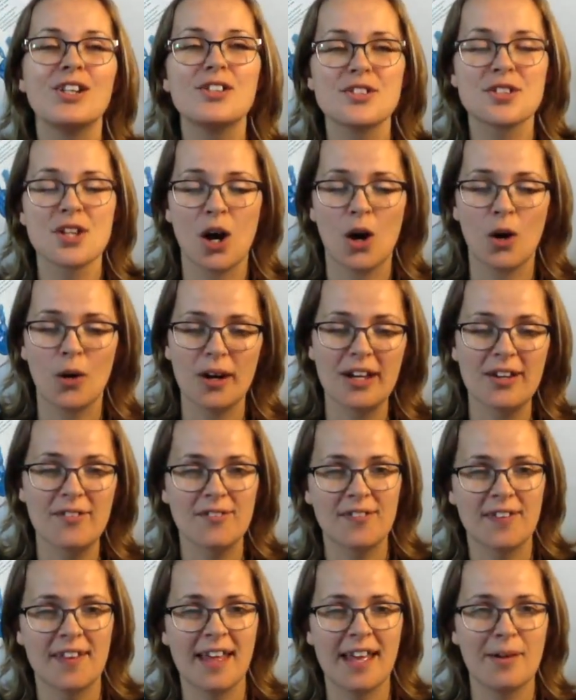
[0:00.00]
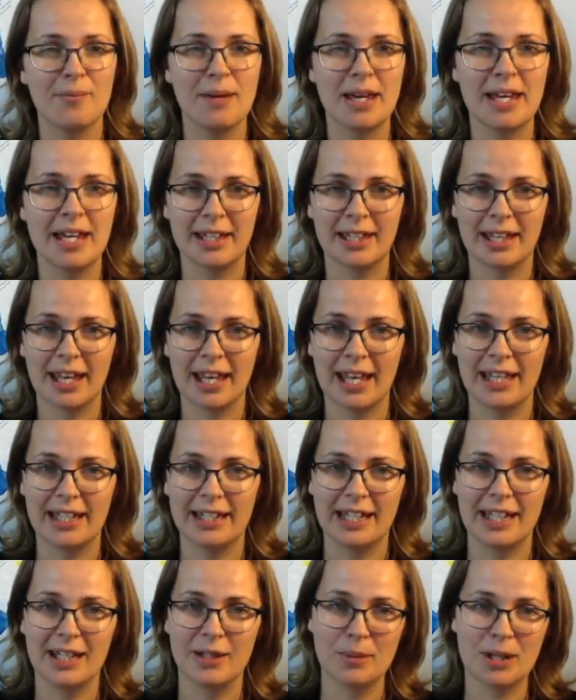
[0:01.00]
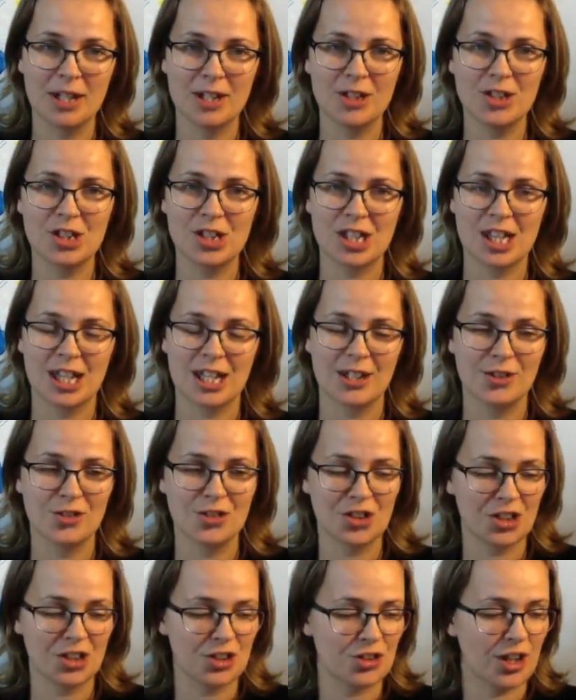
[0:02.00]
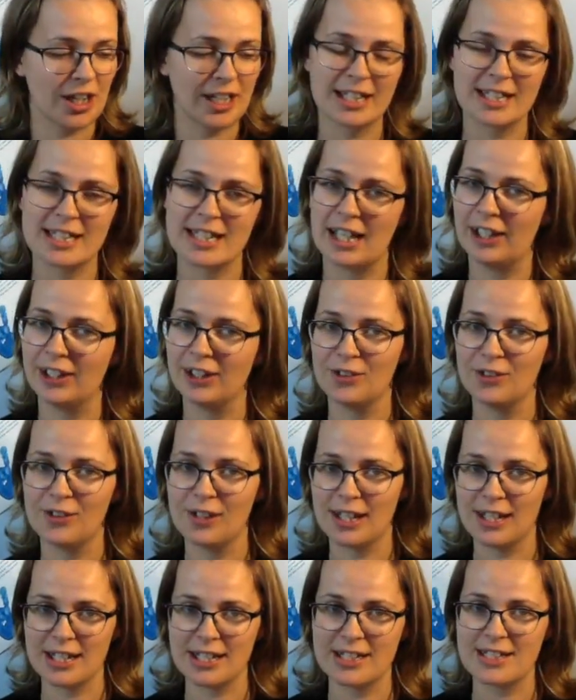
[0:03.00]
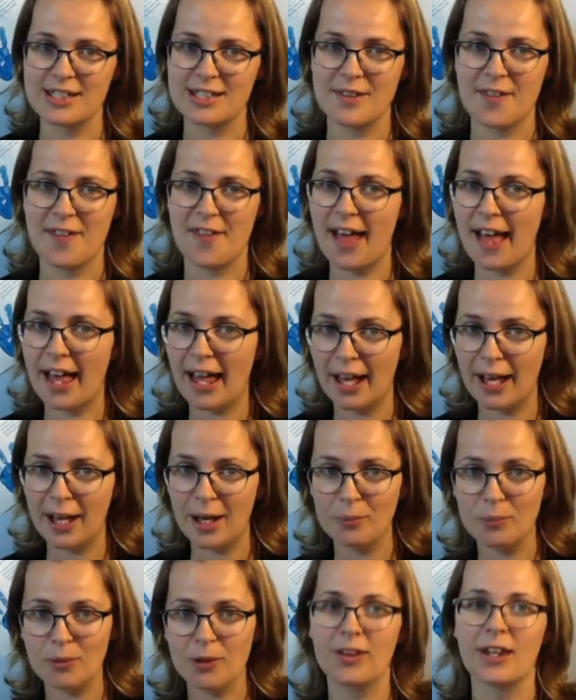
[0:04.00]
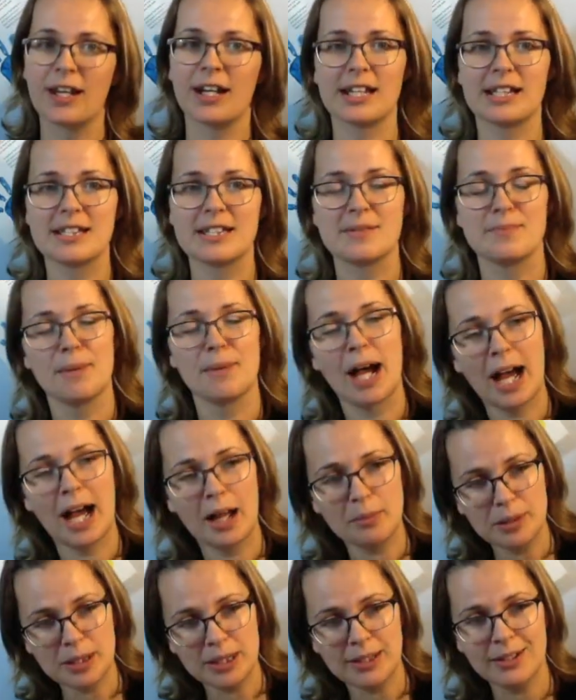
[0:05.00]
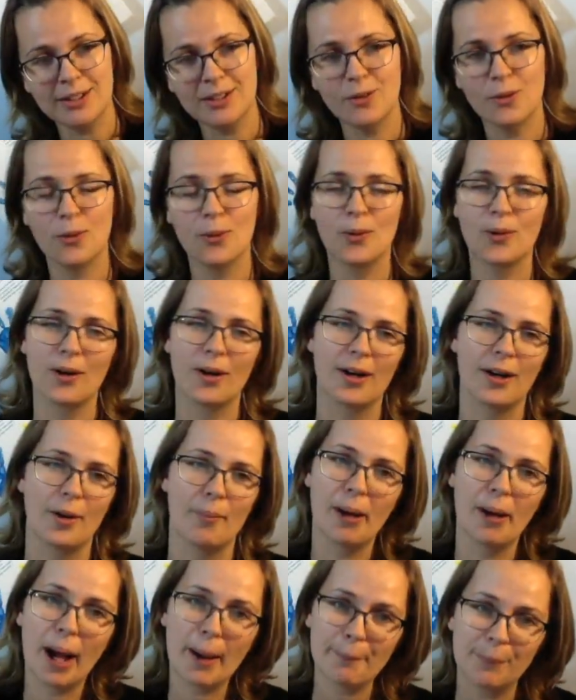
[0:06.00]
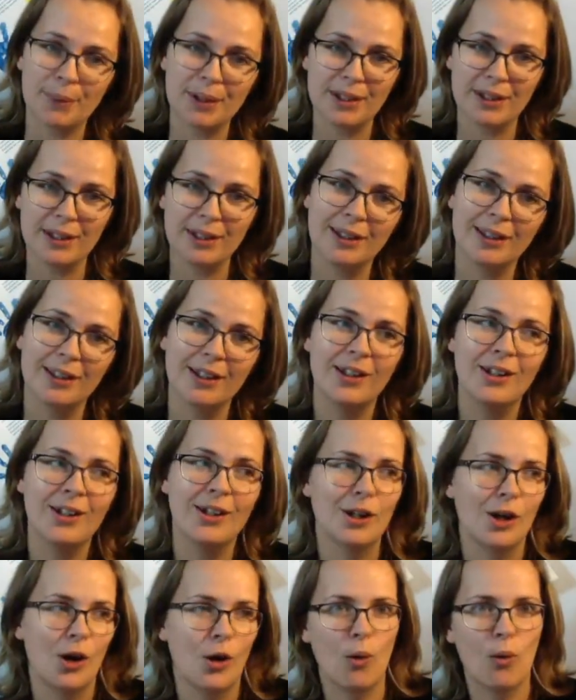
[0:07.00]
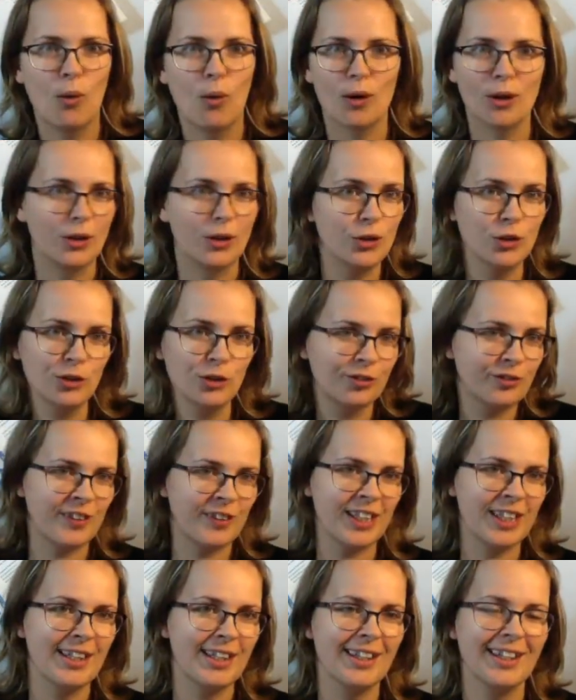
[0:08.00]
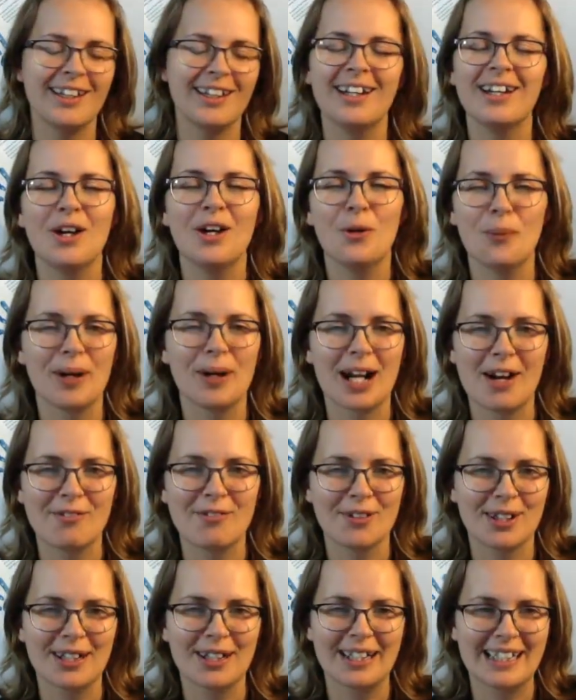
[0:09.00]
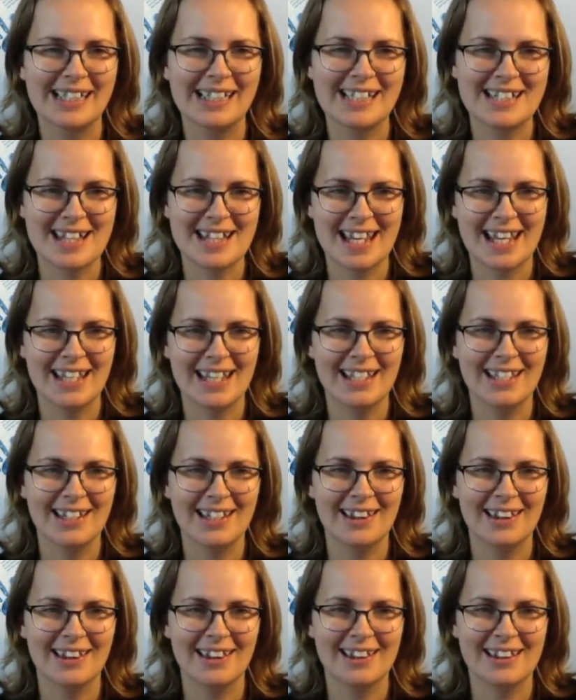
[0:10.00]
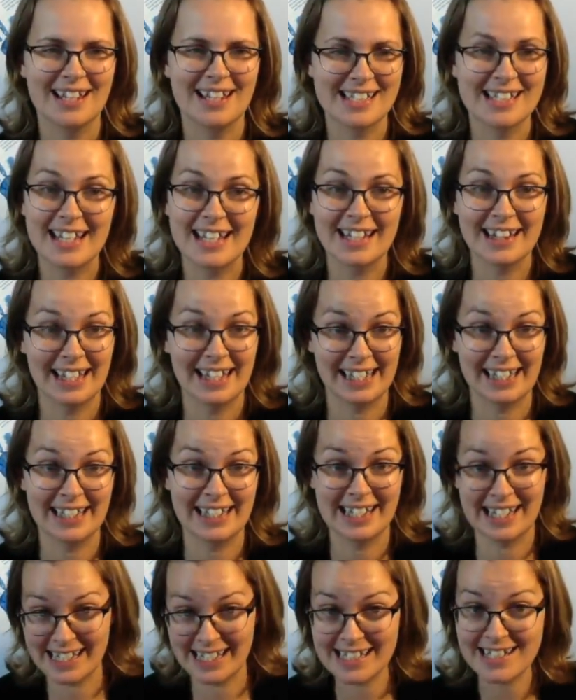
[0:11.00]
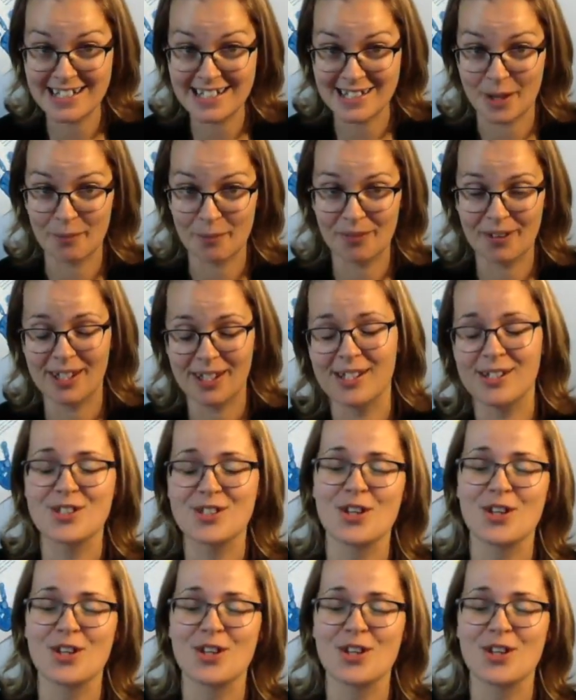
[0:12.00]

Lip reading: So if they make an image, they usually try to tell you that it's them or that it's mommy or a puppy or Goofy, whatever it is, they say that it is something.